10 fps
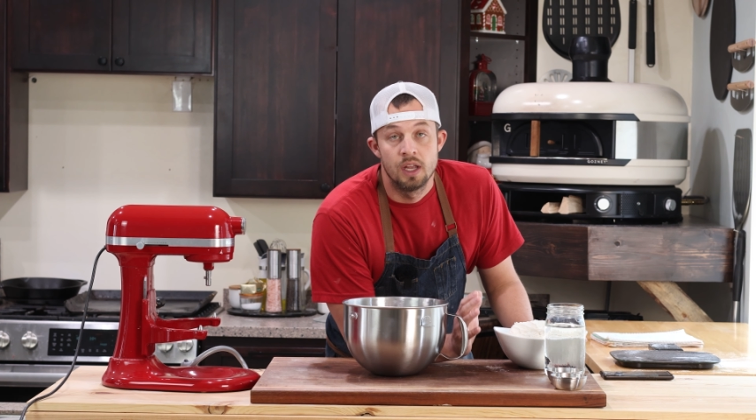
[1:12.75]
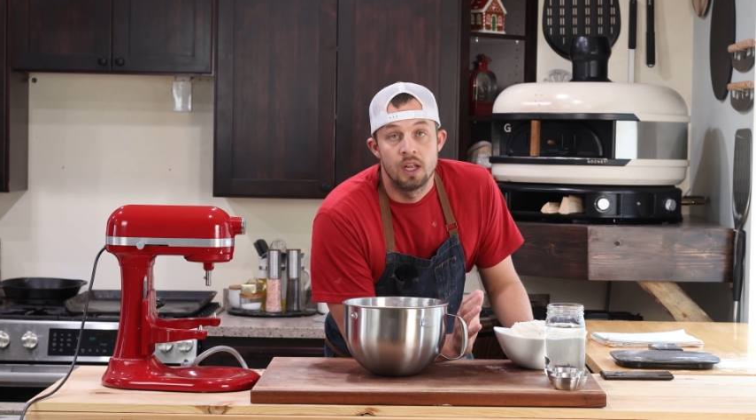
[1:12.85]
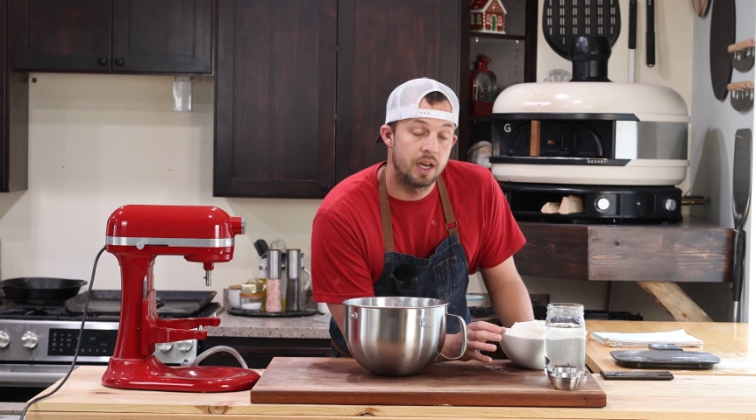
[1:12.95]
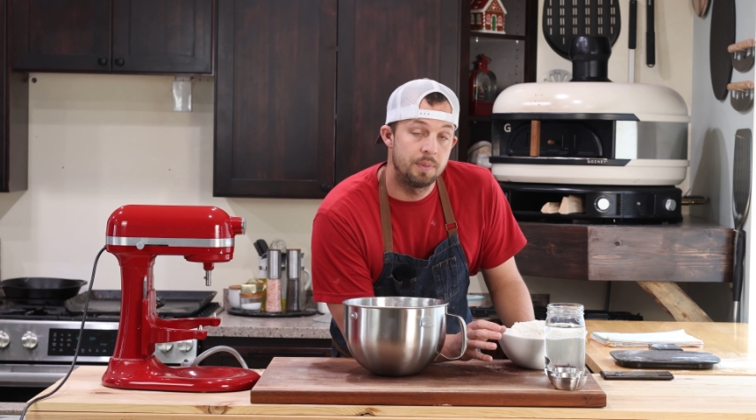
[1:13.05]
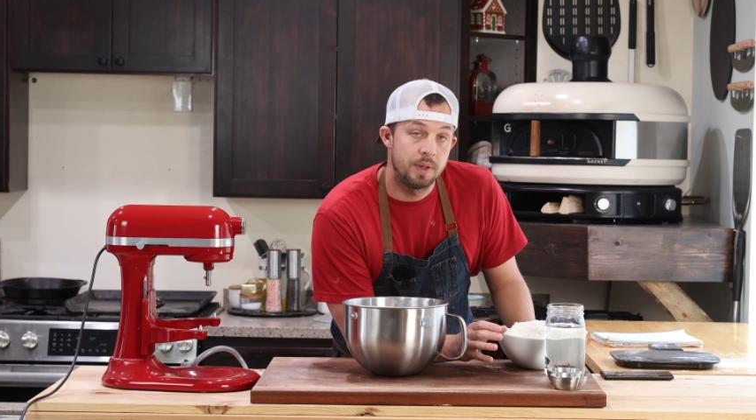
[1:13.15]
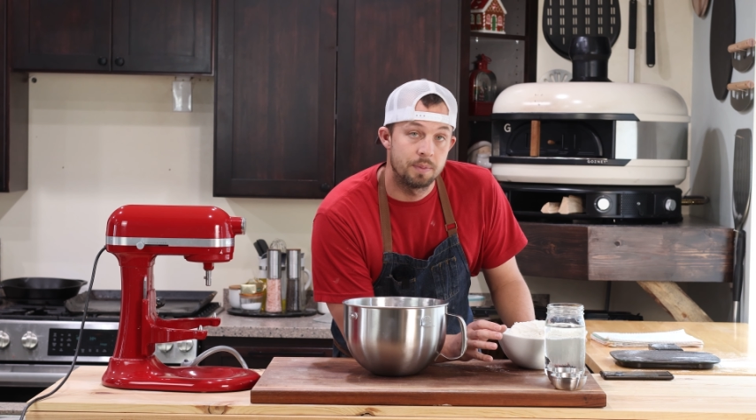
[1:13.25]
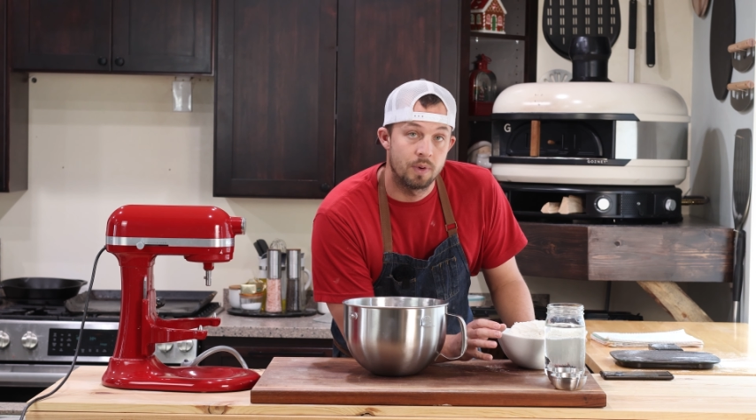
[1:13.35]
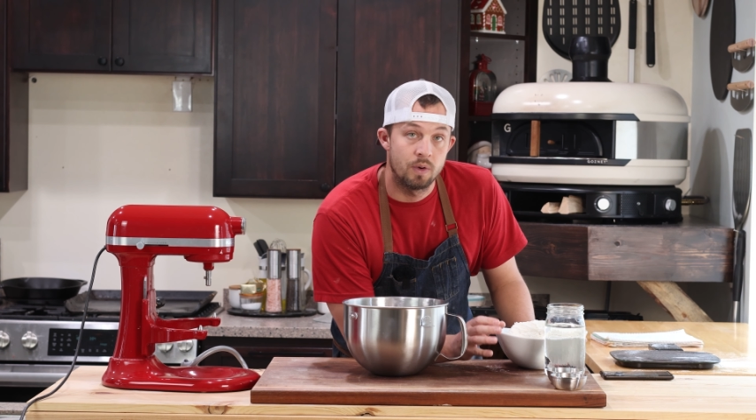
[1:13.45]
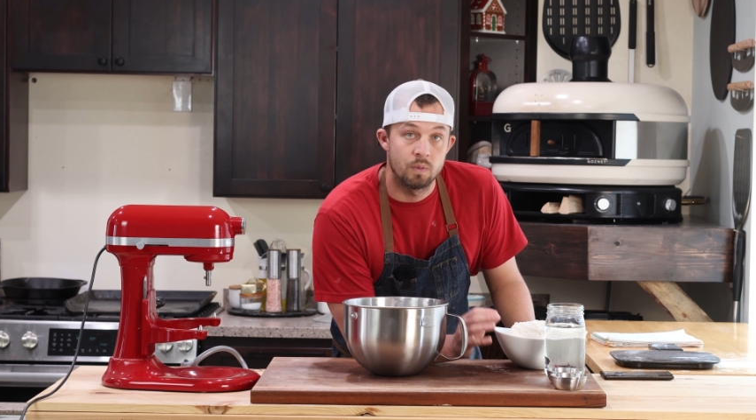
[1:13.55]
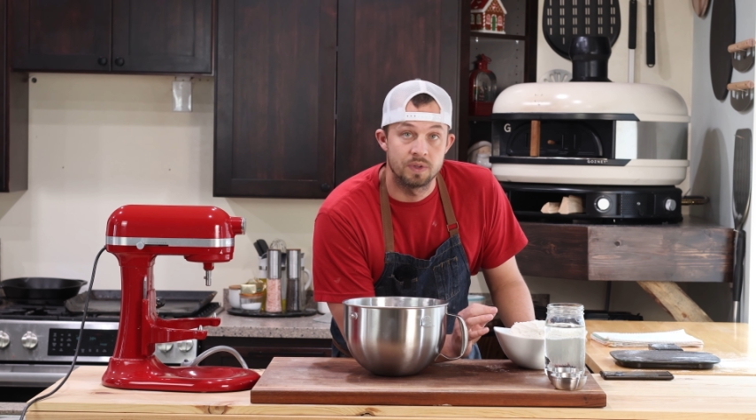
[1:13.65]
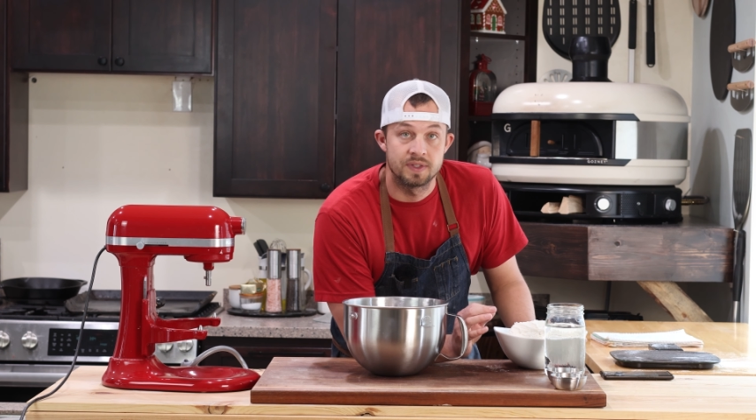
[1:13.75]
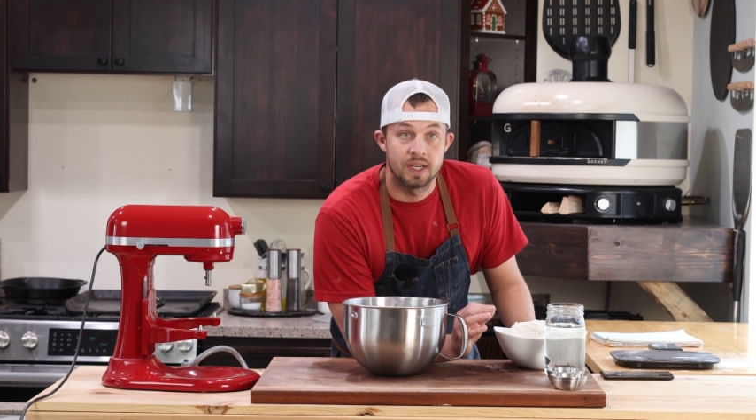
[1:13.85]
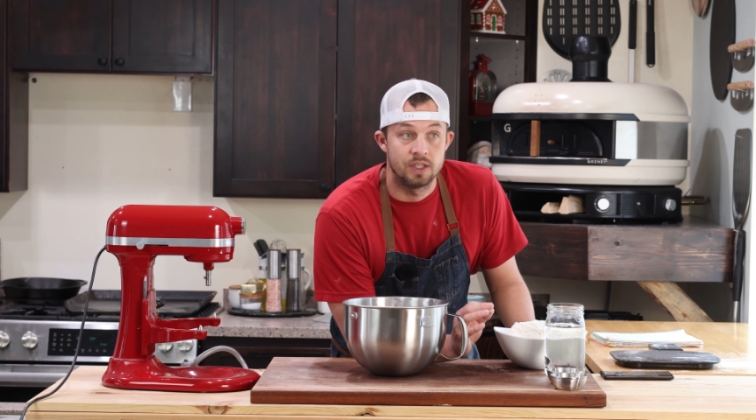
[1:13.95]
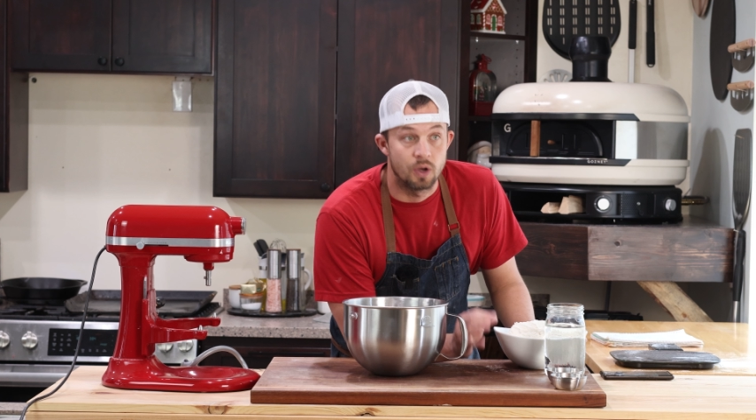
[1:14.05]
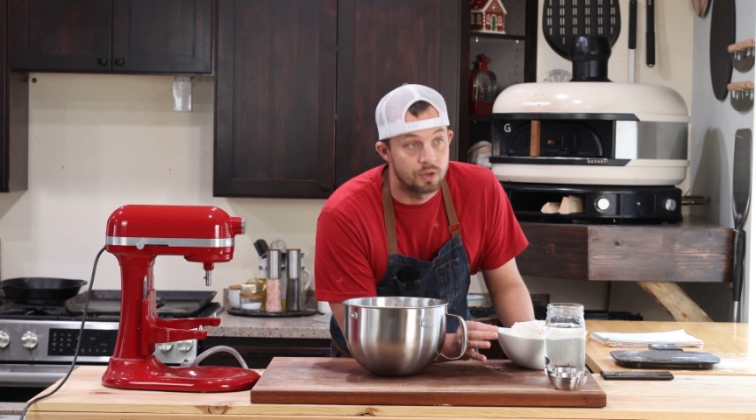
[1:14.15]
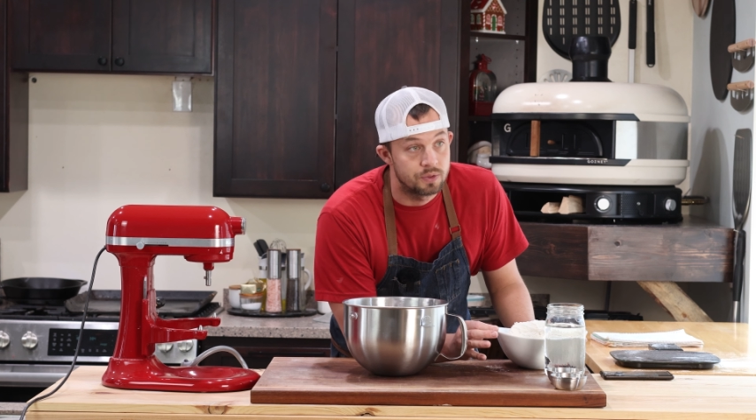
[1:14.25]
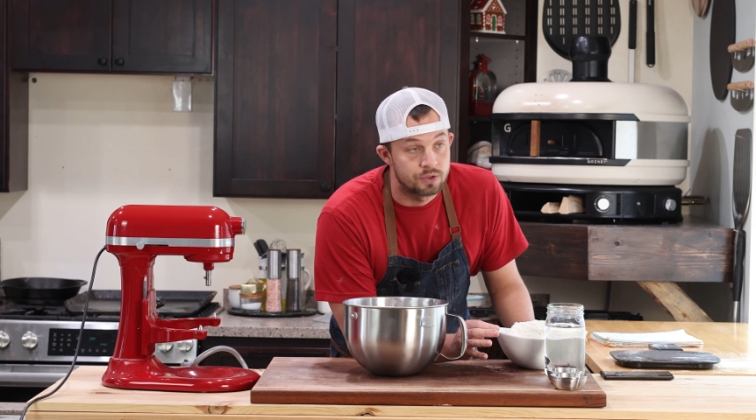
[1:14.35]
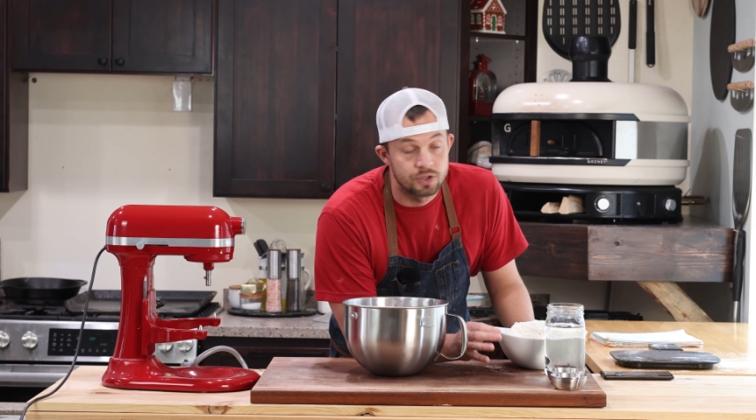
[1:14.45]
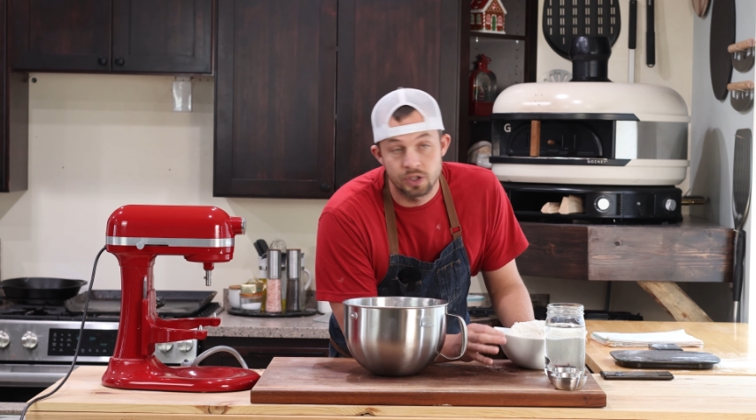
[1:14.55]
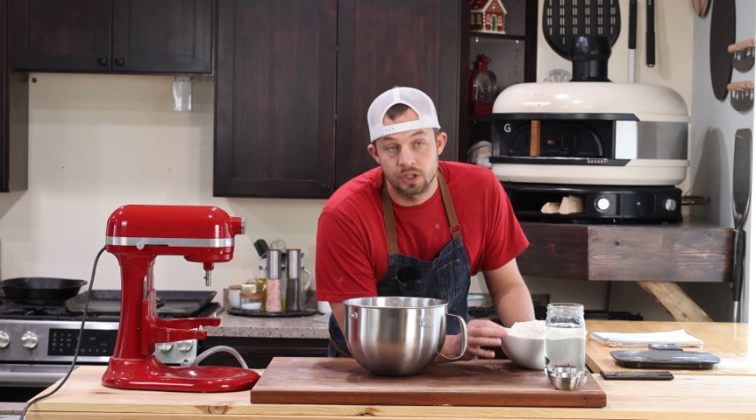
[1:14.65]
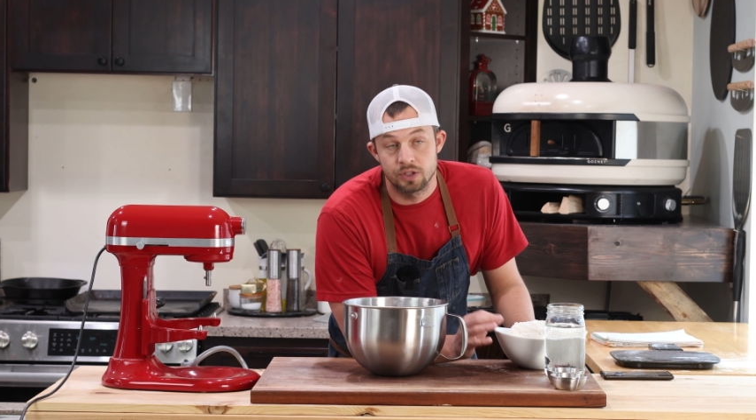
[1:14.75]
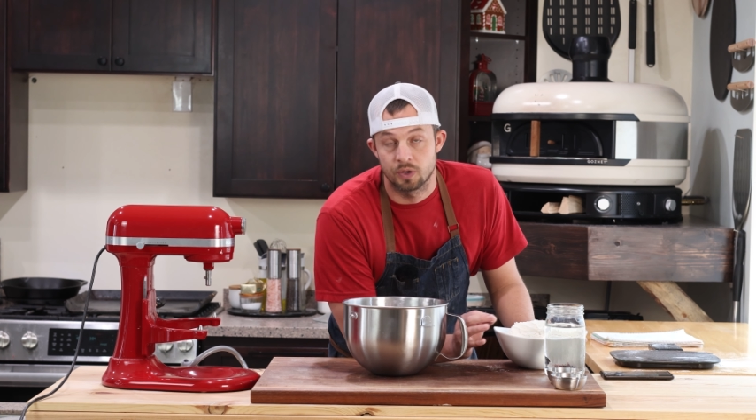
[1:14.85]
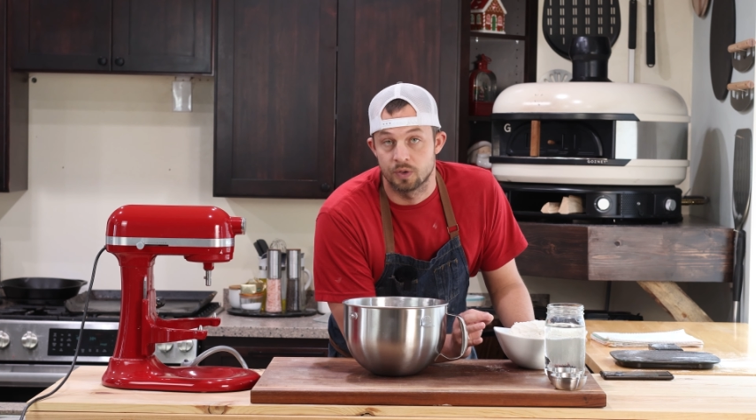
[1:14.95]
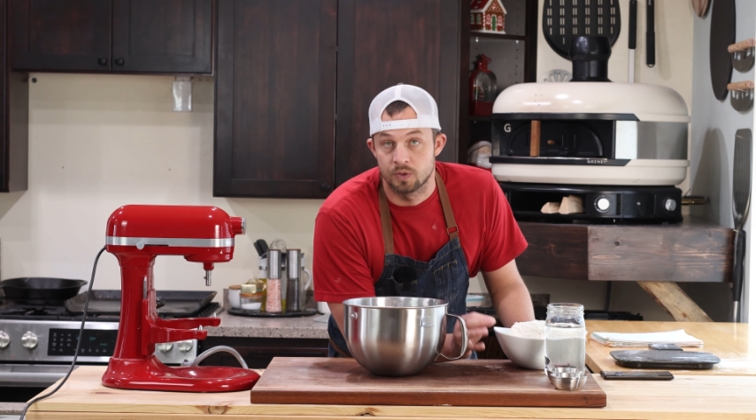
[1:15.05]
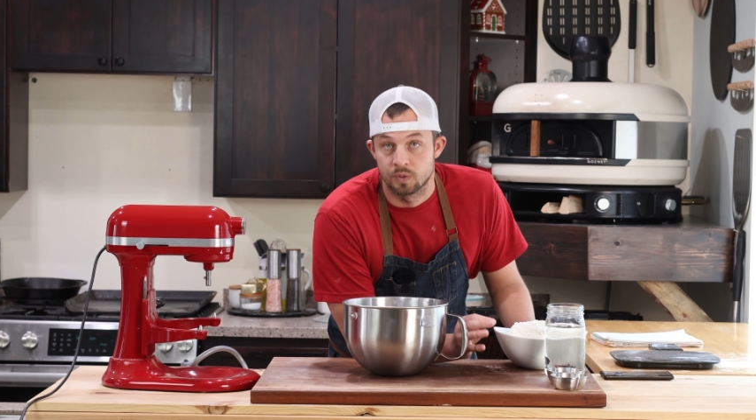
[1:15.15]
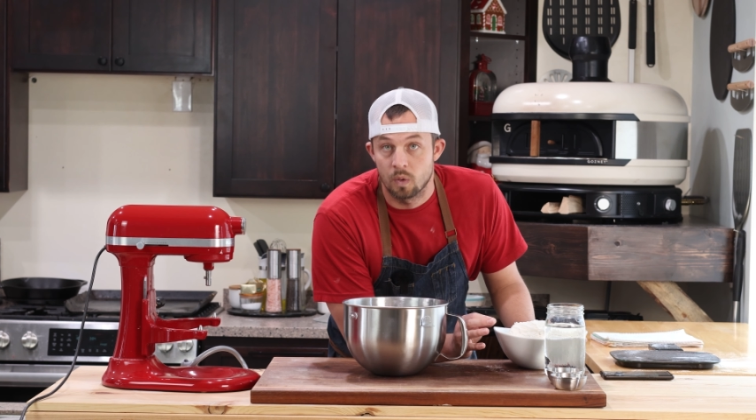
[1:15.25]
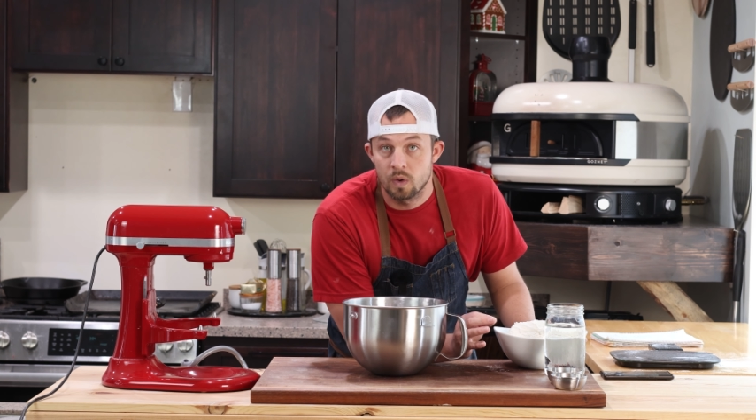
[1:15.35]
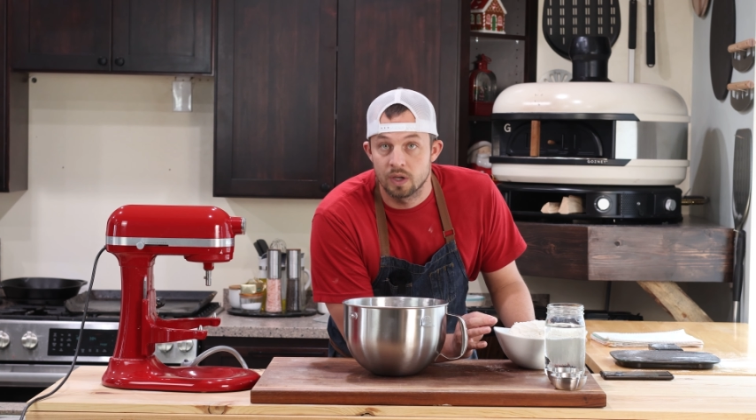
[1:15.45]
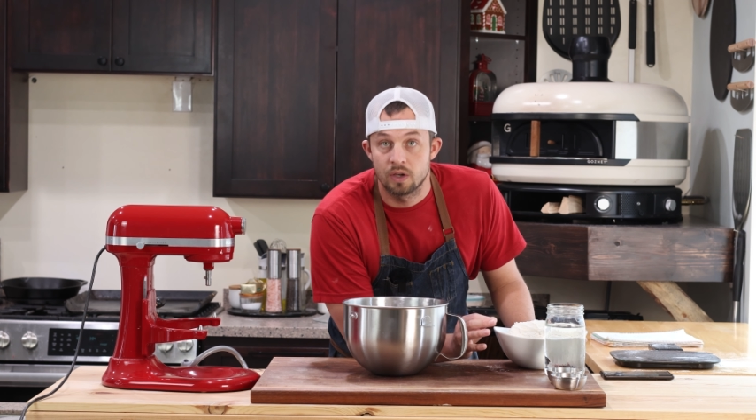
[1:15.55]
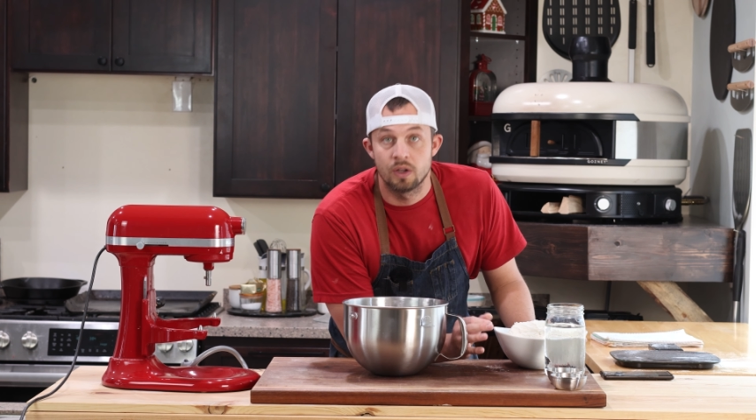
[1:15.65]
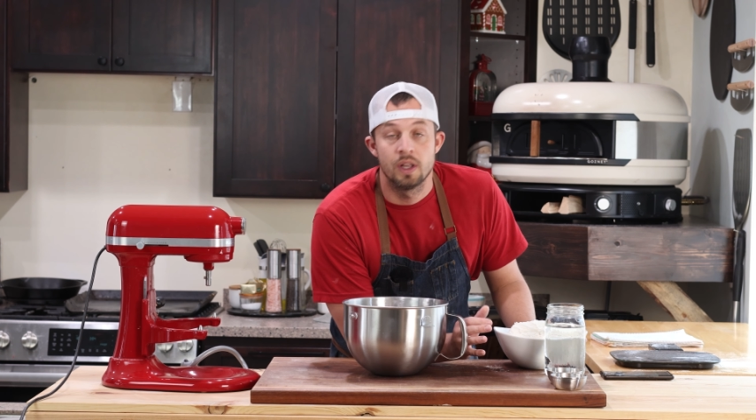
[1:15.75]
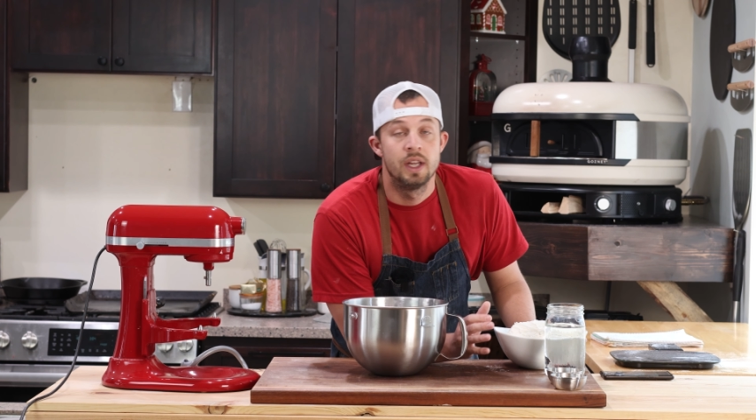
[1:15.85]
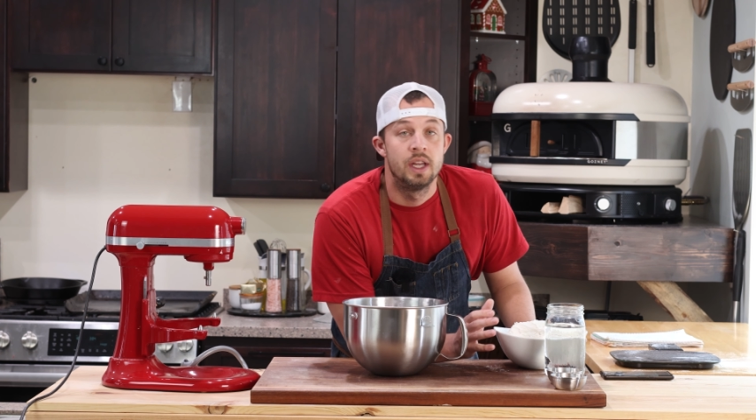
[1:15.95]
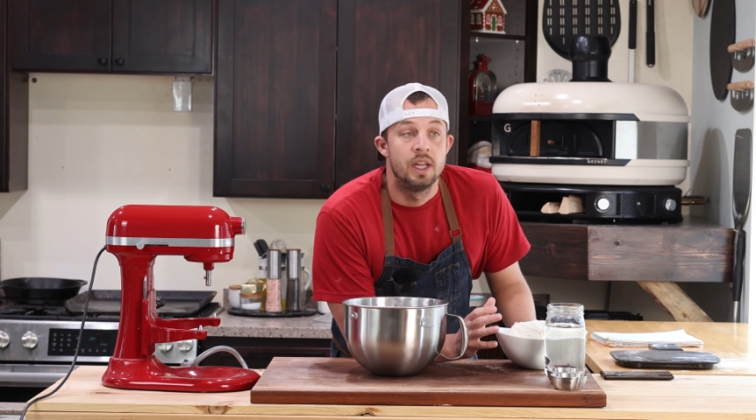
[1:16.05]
A lot of people will say don't use sugar, don't use oil,